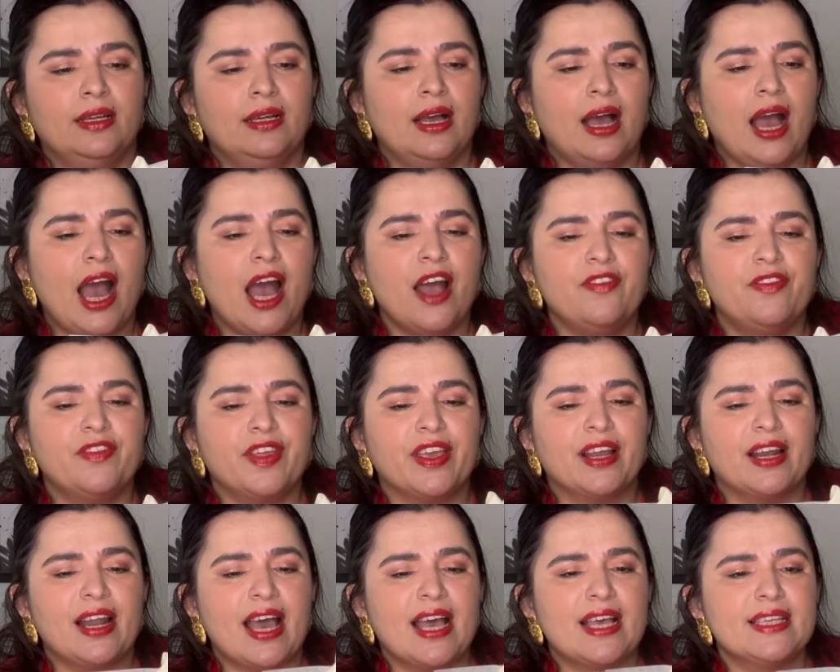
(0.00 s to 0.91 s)
I have
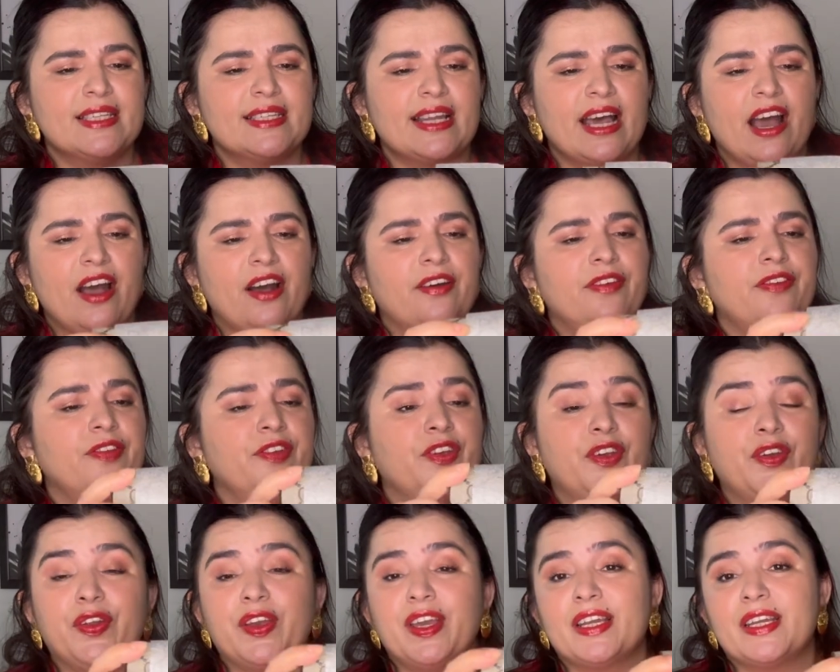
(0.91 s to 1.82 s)
realized I have
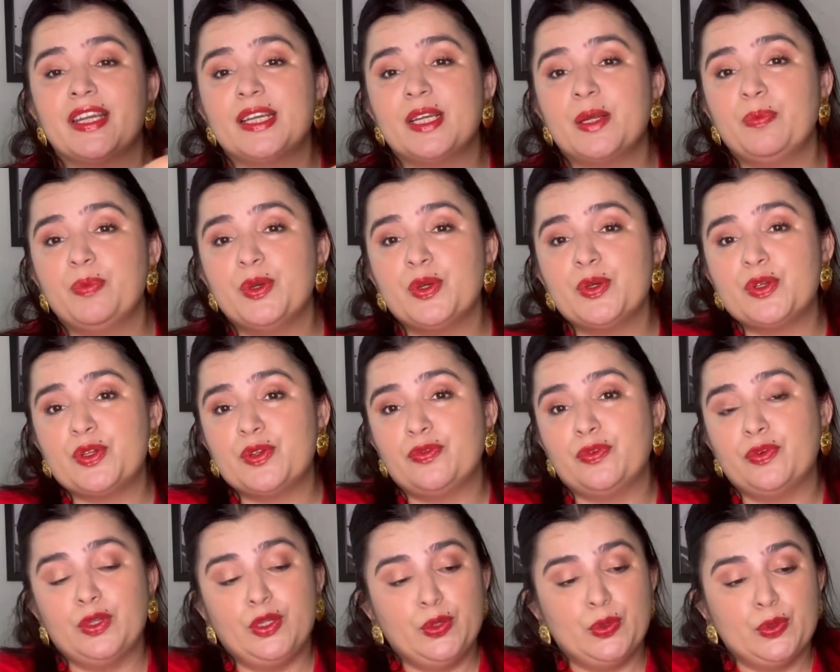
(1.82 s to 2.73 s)
created a
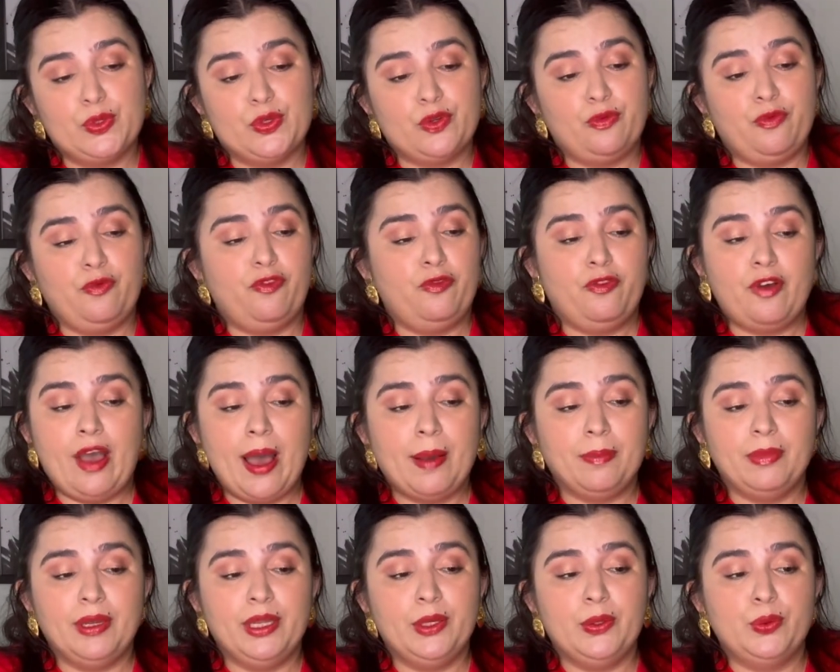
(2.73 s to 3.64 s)
beautiful YouTube
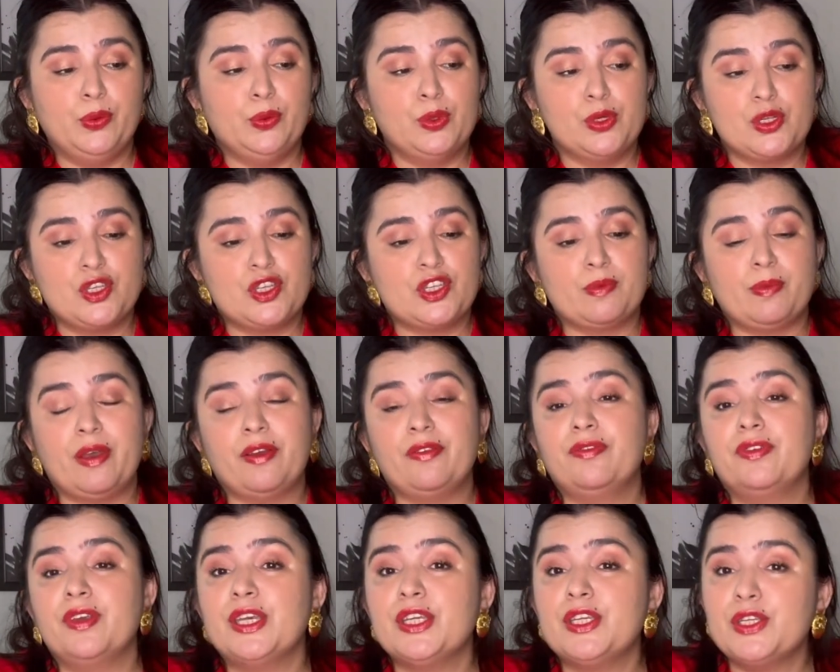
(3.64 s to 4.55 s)
family who watches my
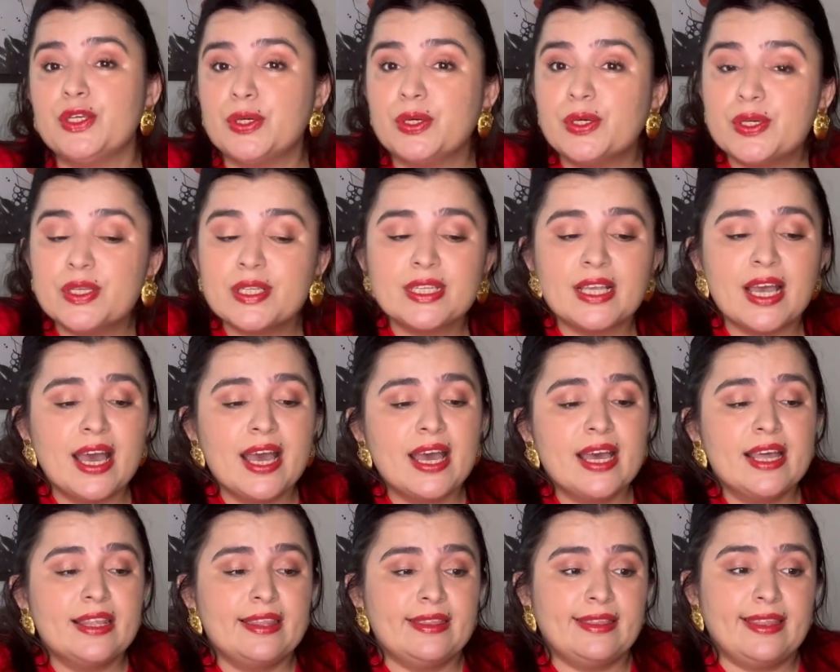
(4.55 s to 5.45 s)
videos.
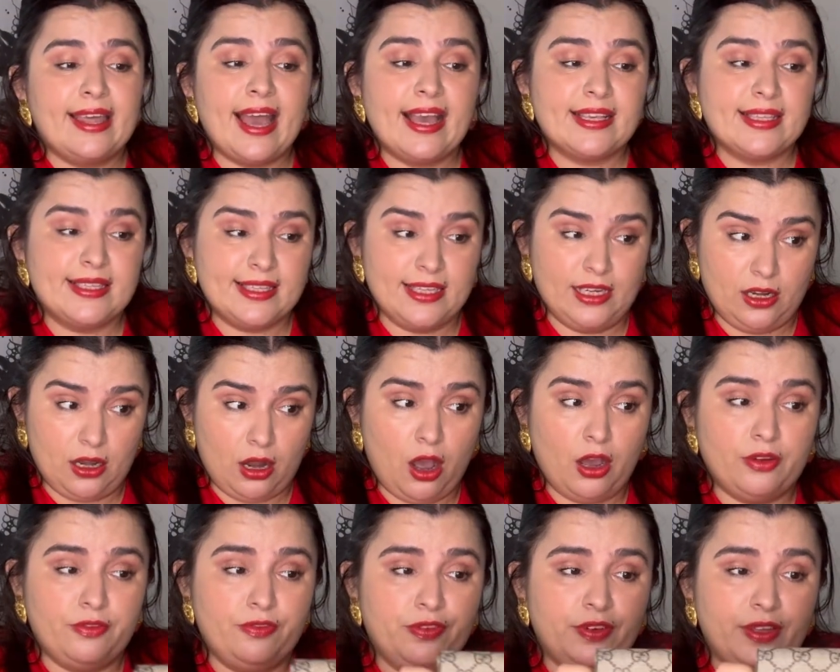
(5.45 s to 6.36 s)
Thanks a
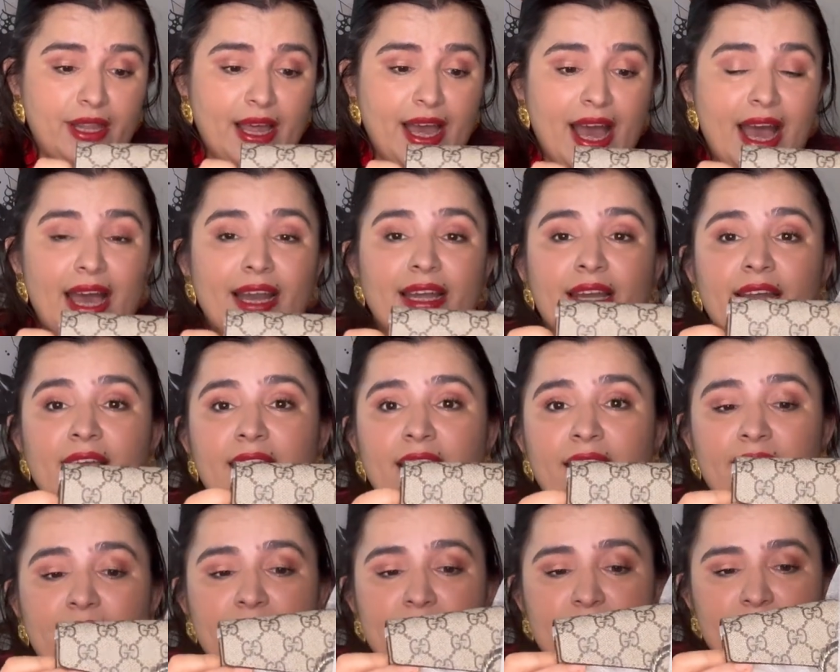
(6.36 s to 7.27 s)
lot for that.
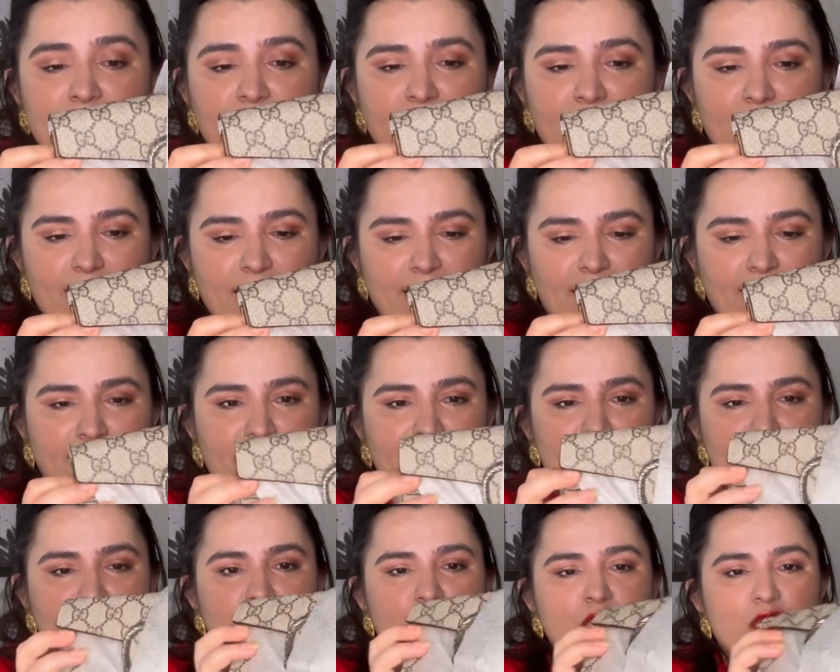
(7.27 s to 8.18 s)
So
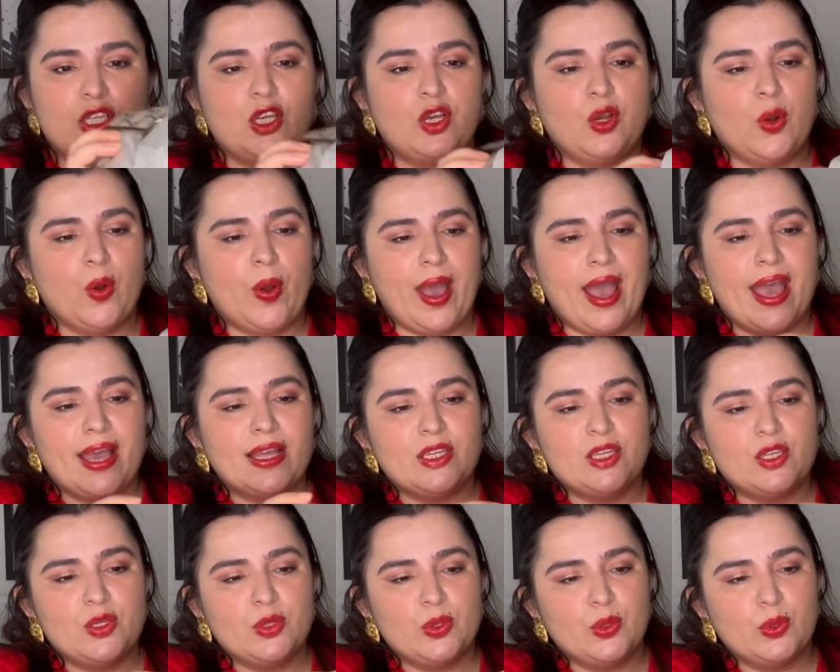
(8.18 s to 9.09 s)
let's go
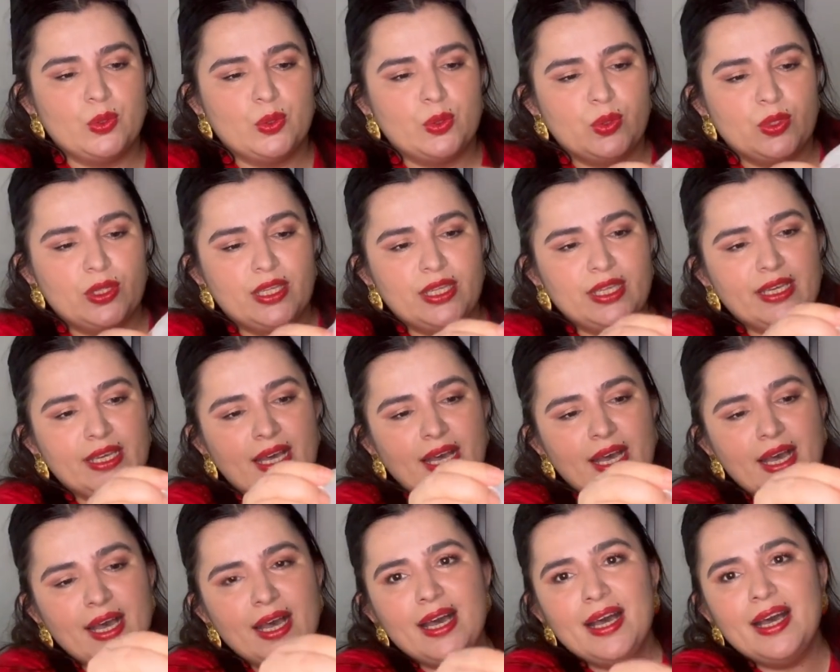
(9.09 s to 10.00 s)
and do the
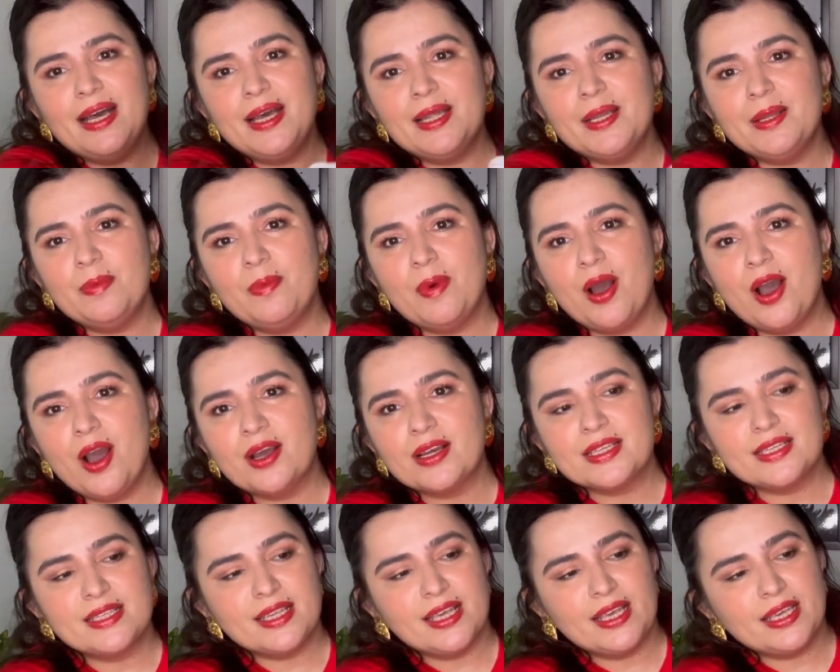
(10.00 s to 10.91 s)

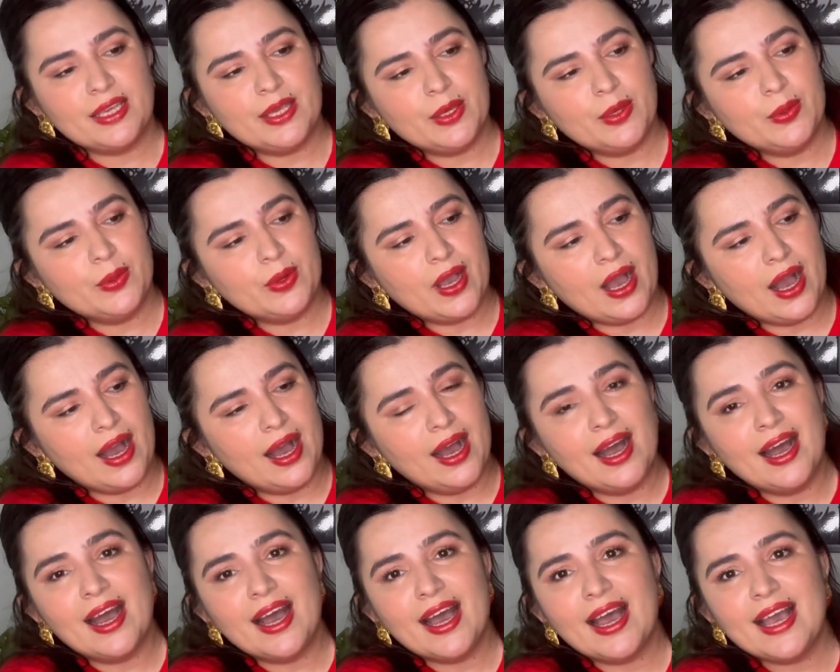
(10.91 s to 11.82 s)
unboxing, you
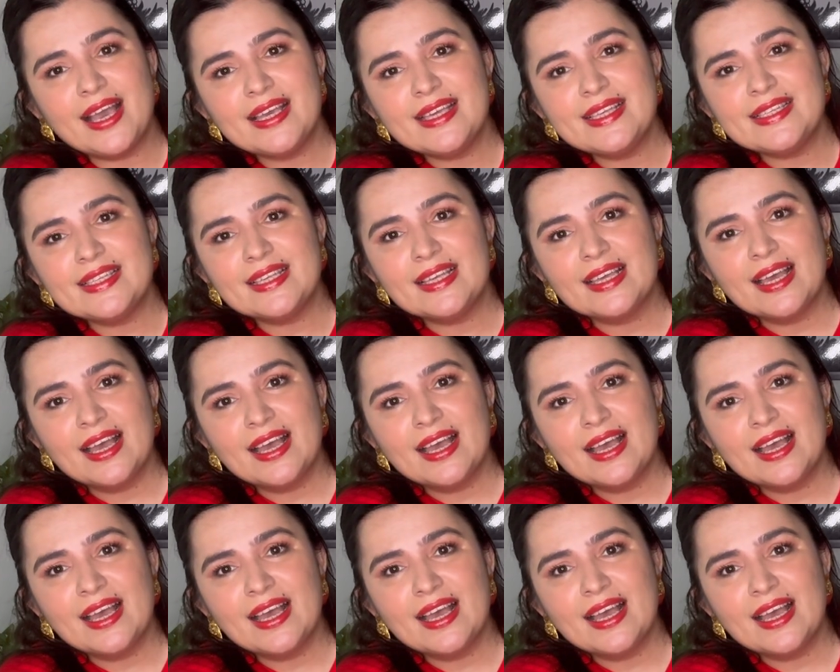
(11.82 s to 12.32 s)
guys.